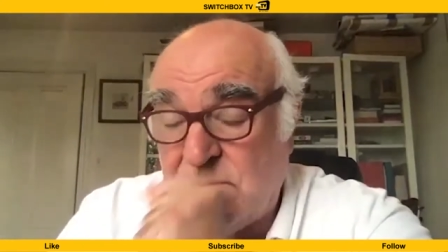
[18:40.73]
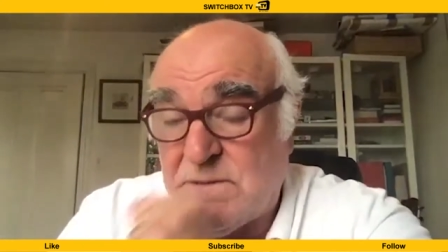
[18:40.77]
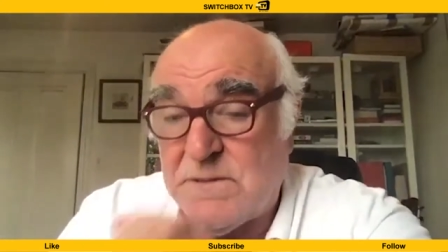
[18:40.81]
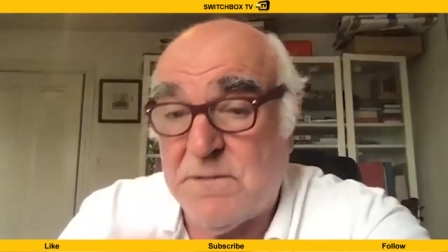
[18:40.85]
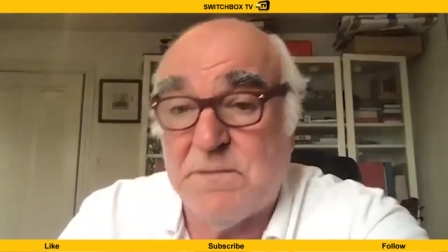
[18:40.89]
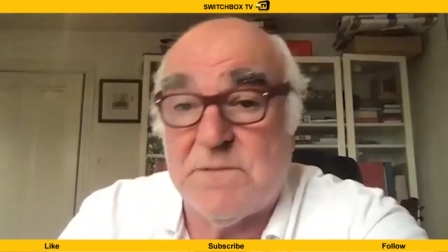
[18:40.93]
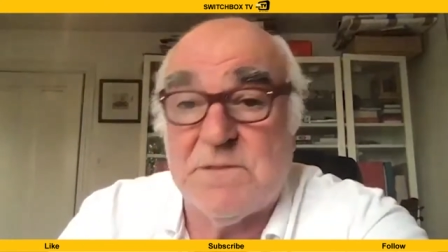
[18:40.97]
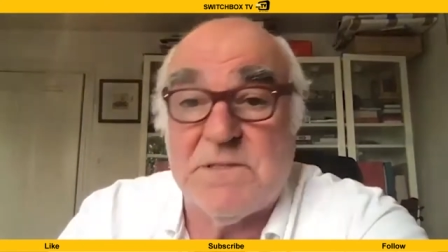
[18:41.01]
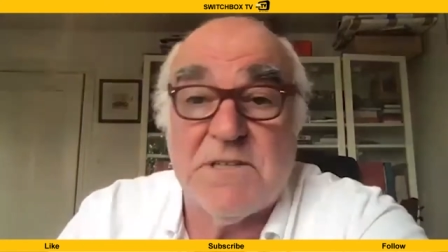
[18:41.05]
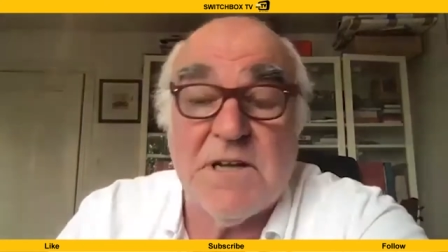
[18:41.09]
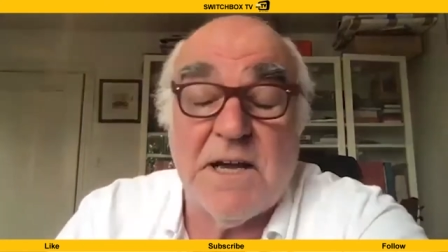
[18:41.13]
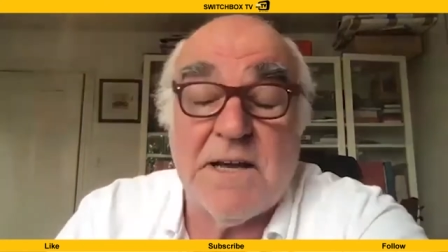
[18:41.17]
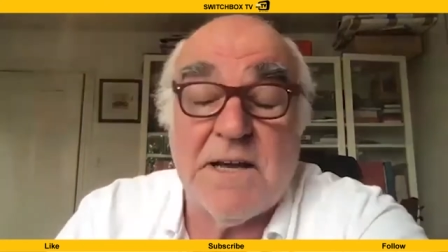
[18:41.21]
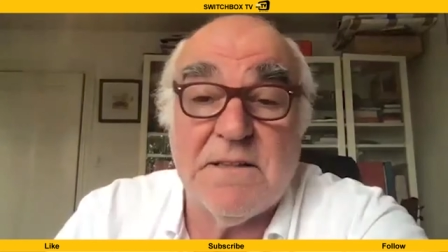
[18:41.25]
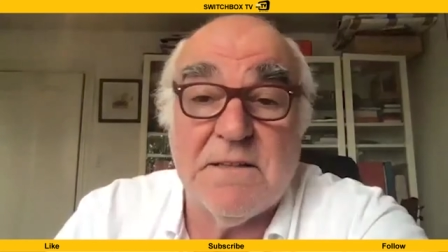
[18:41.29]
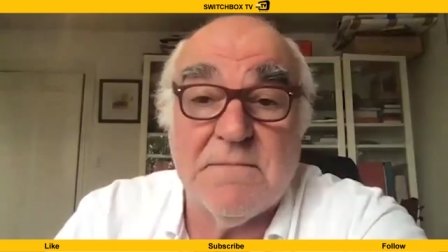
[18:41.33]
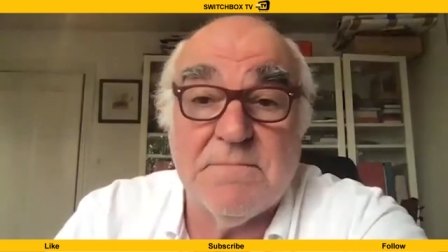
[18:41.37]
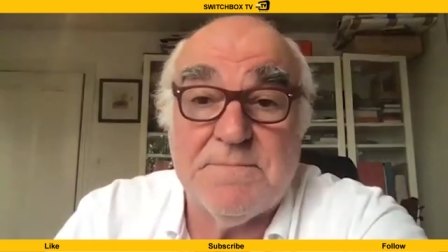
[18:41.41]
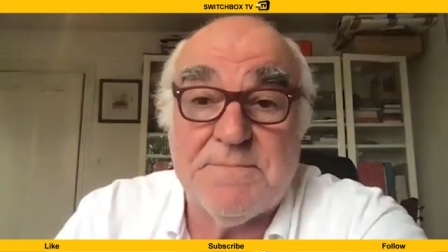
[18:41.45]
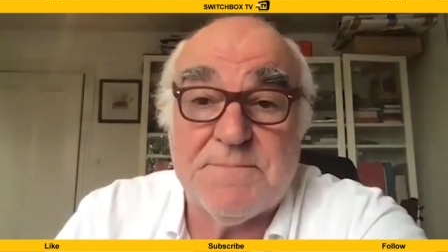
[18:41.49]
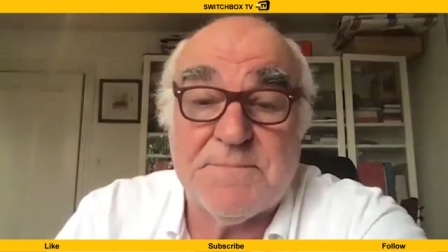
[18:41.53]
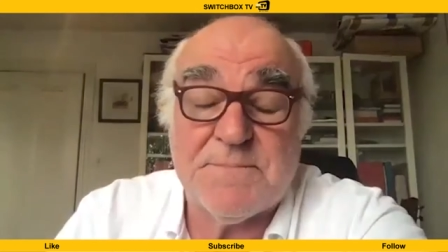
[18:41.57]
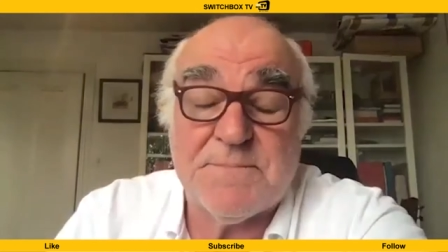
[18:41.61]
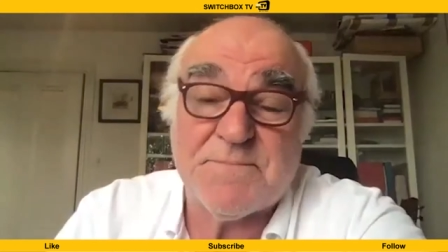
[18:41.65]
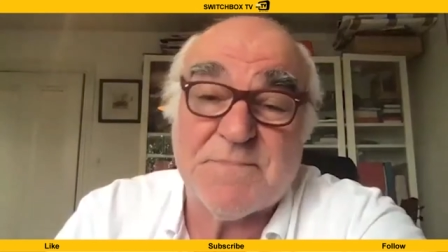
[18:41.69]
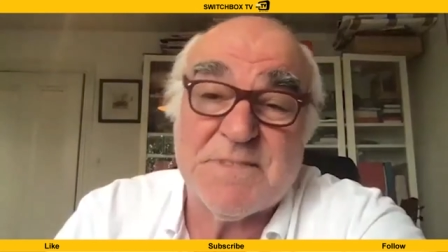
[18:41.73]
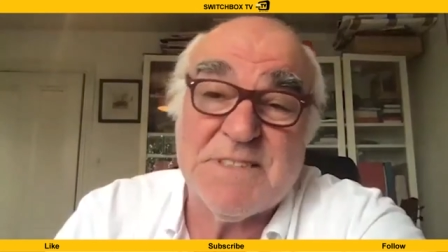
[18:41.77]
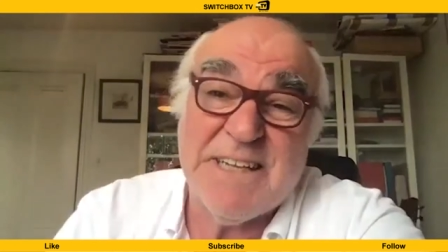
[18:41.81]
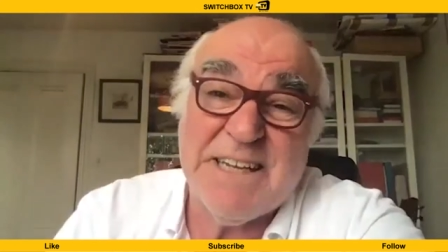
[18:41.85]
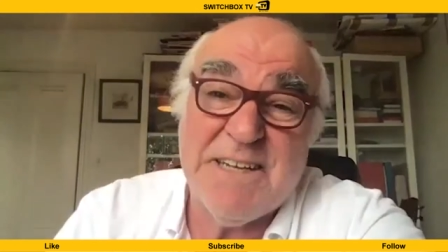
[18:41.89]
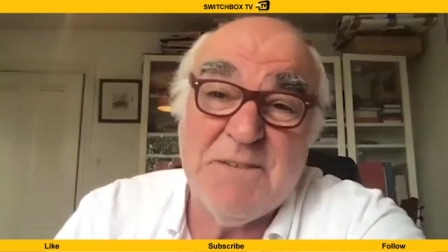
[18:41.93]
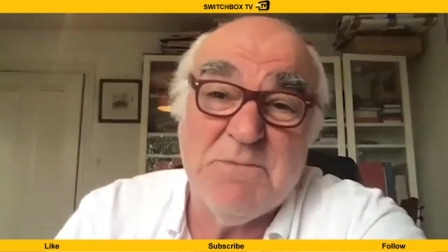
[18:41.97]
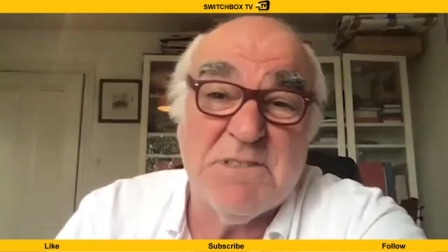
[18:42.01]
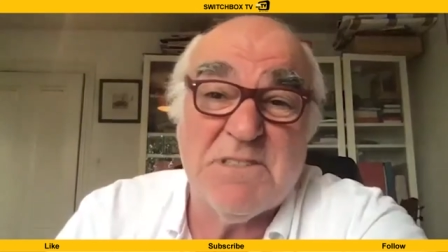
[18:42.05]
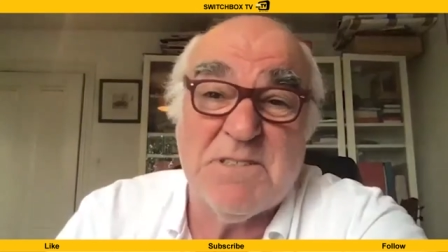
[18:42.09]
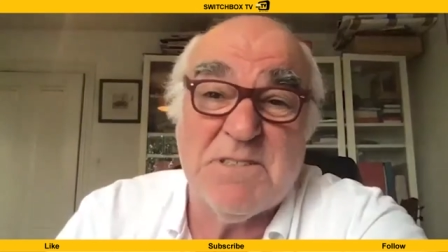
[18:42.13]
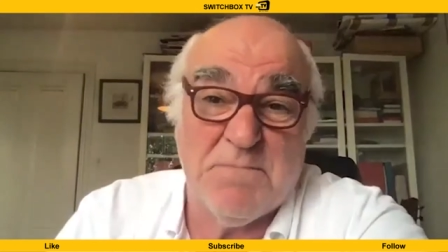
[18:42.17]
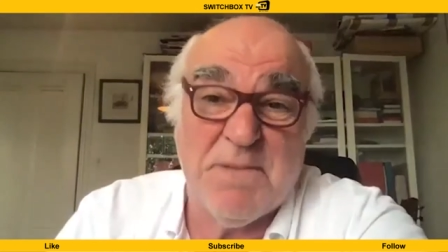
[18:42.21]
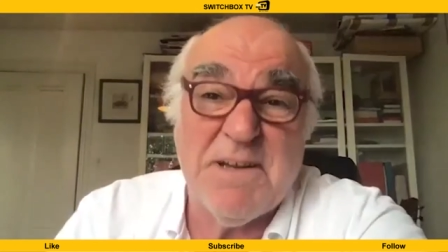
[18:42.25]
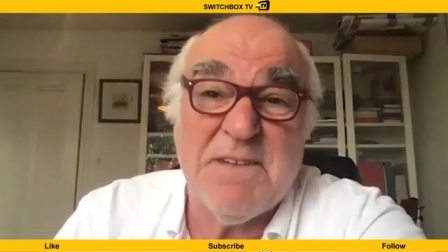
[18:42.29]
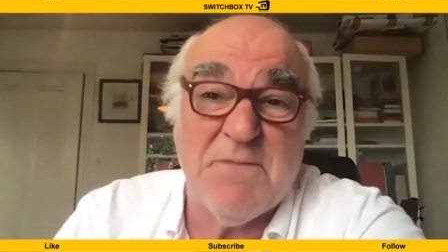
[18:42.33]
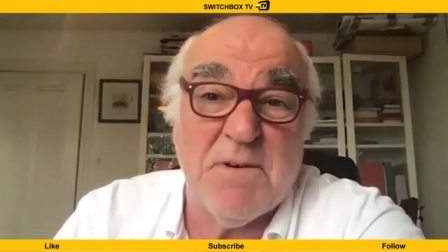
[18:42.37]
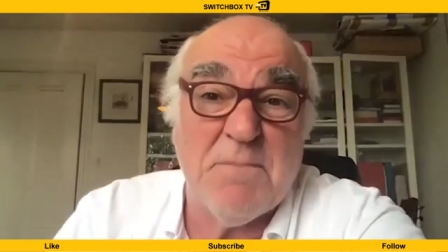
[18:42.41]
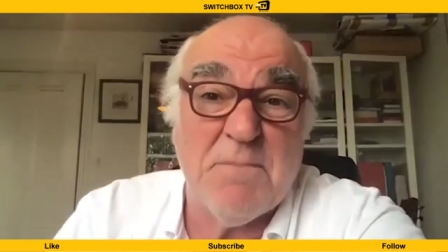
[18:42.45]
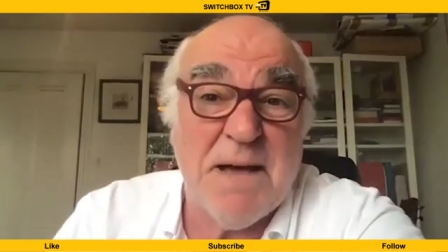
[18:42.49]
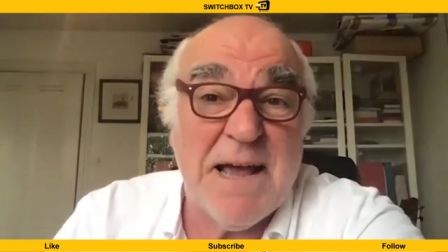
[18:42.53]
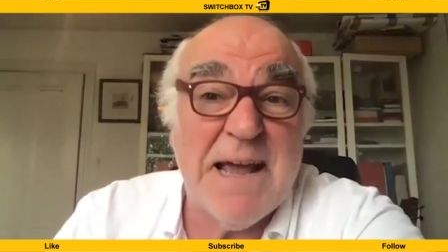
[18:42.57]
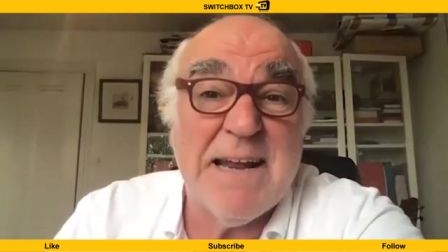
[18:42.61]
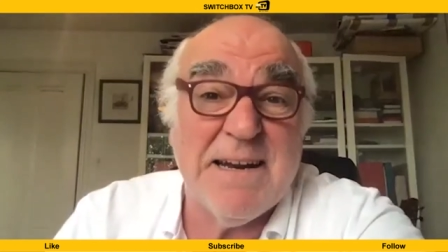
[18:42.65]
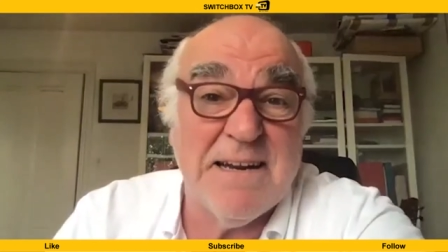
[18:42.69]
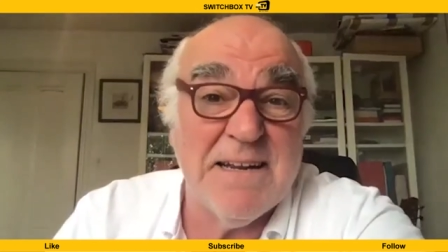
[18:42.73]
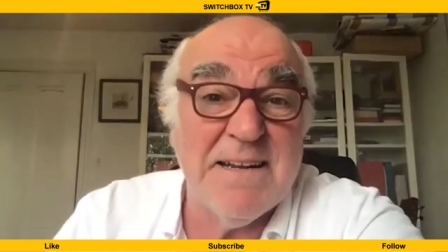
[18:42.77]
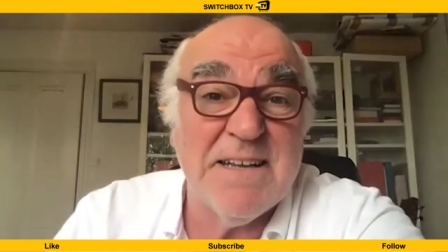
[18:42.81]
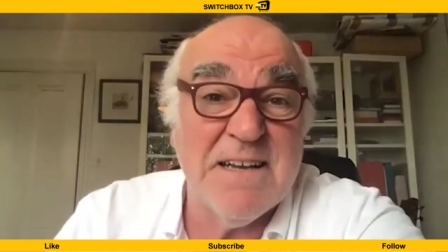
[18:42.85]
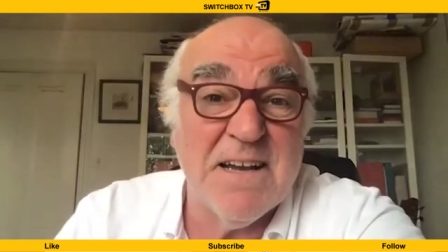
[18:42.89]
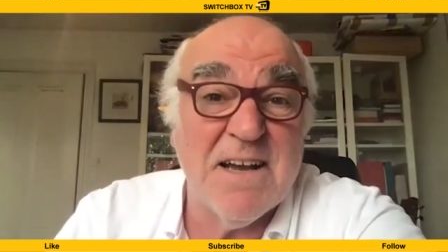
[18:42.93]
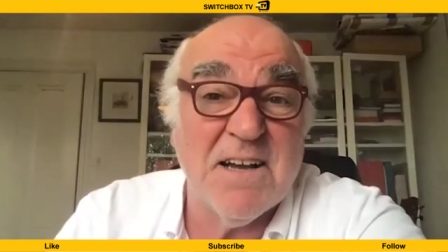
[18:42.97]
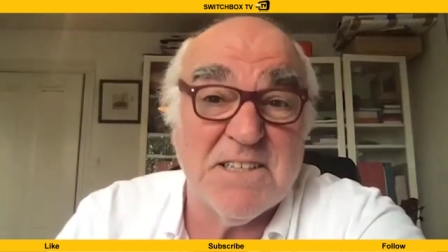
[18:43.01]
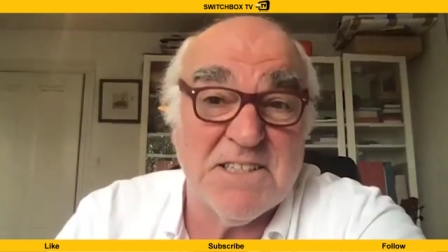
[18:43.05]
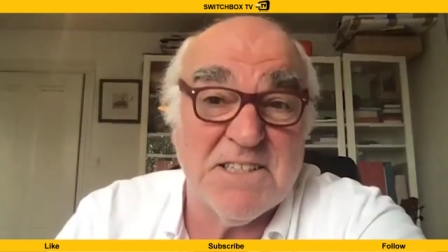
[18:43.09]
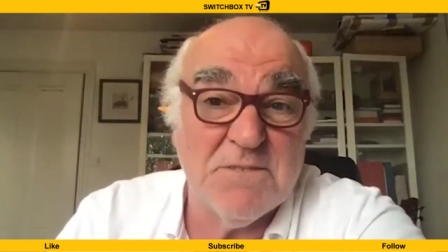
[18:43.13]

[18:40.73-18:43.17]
say that he was a bit of a pain in the ass.